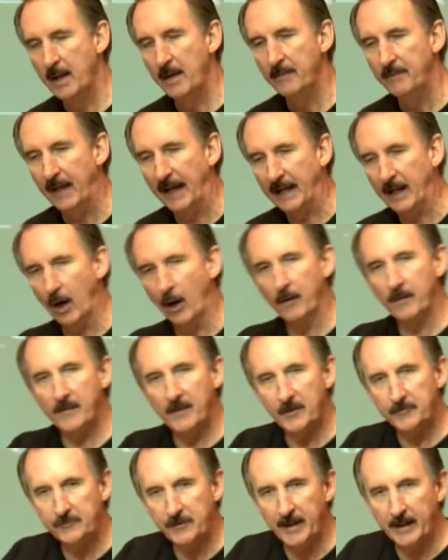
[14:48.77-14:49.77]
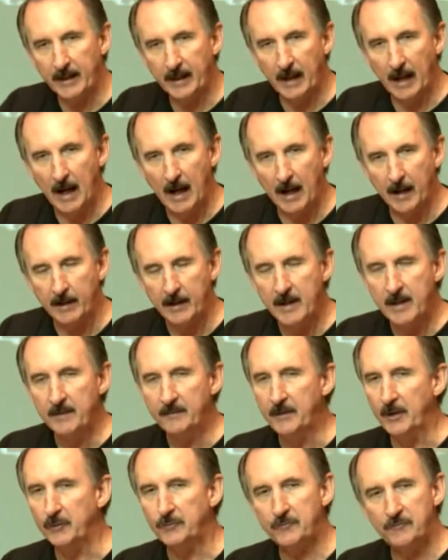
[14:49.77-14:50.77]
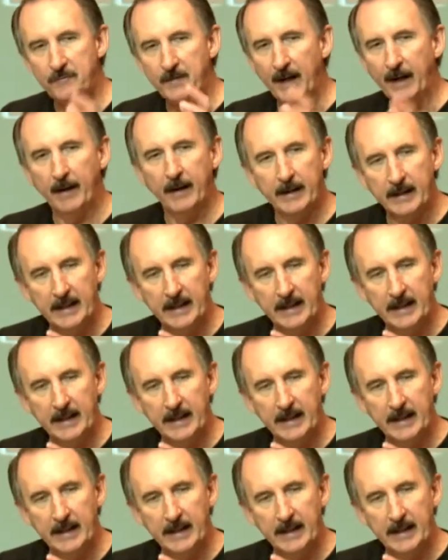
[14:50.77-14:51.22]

They go to the synagogue. This very